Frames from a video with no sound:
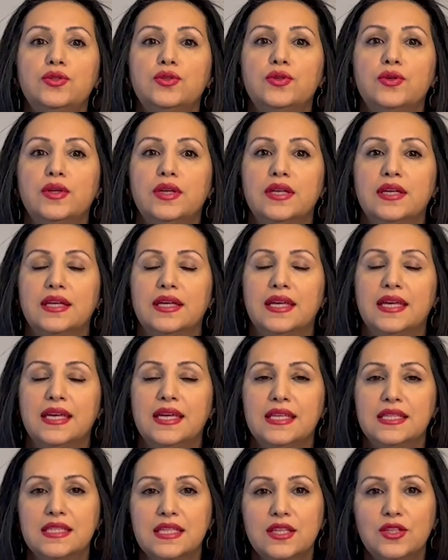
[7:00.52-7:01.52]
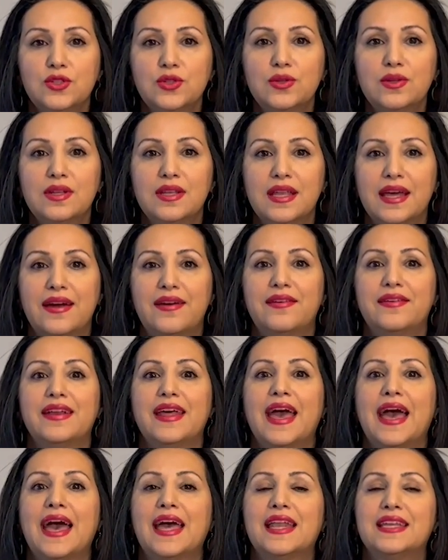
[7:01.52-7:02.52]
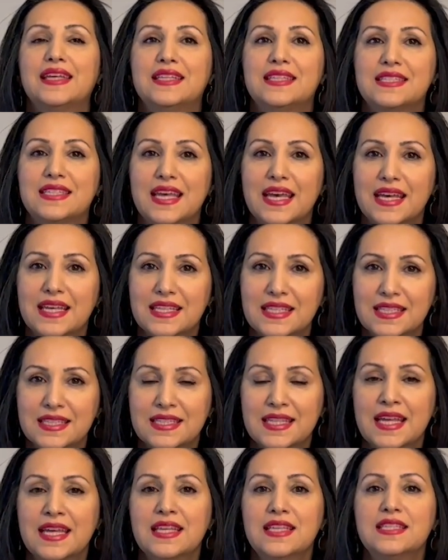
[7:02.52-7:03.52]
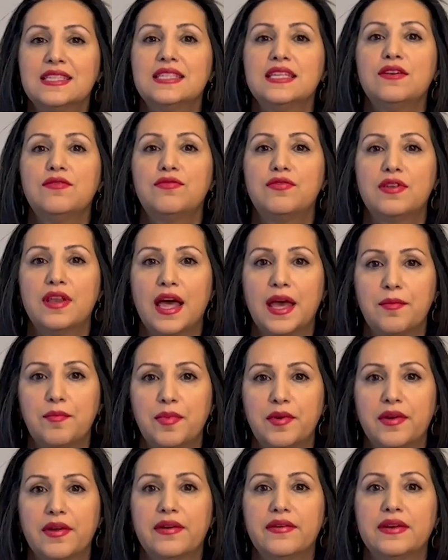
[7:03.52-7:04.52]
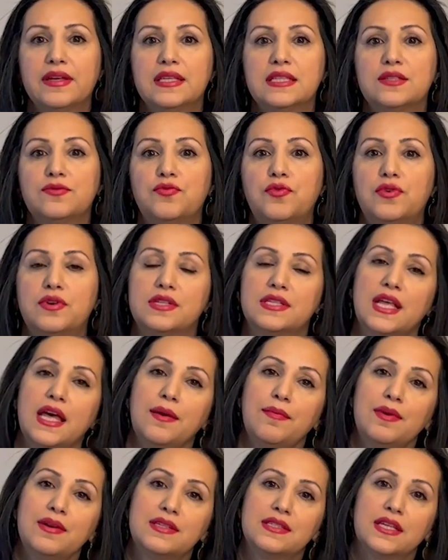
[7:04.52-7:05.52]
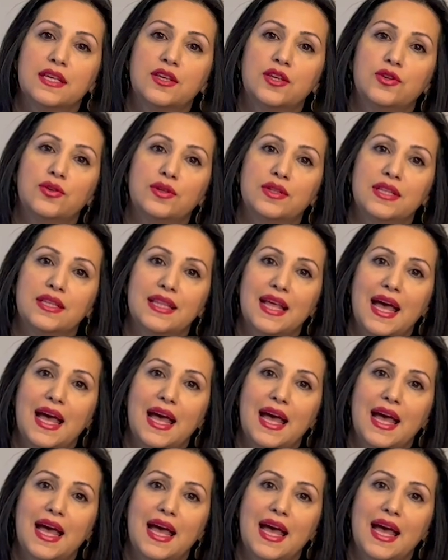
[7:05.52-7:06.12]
to easy to learn and its extensive libraries for cybersecurity